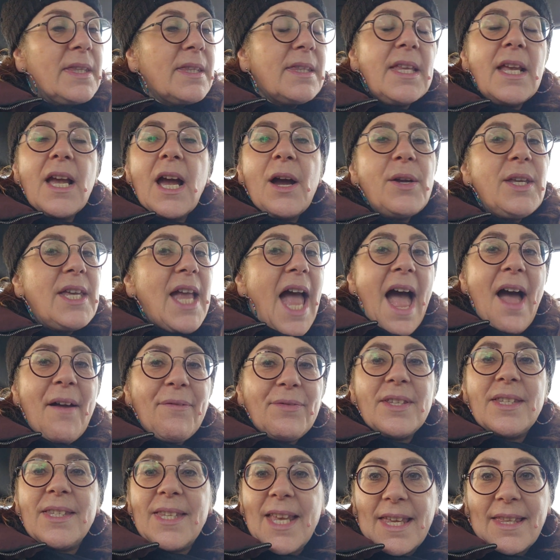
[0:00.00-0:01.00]
You have
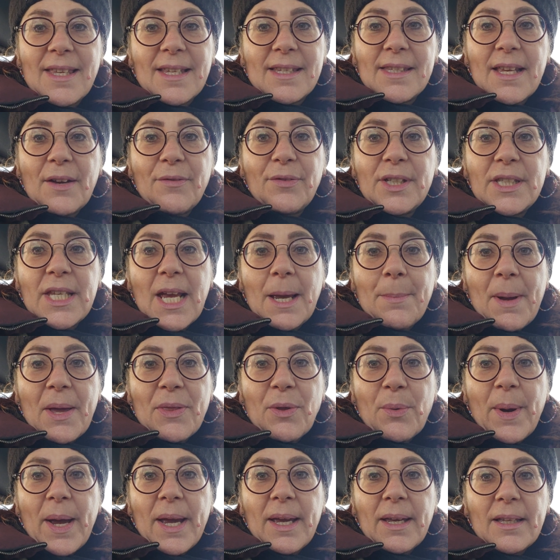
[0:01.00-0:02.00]
to say this every day, by
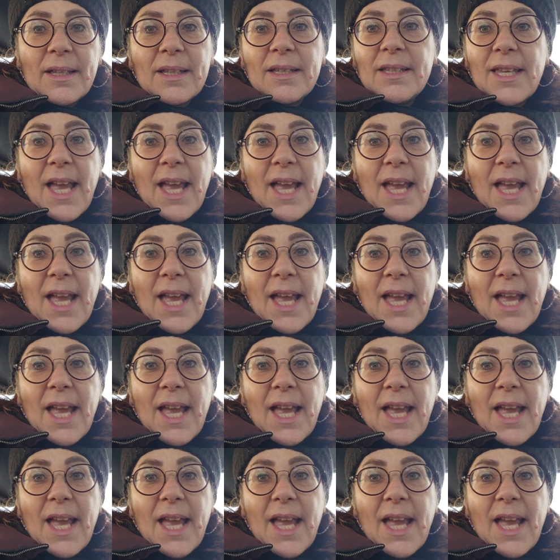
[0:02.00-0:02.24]
the way.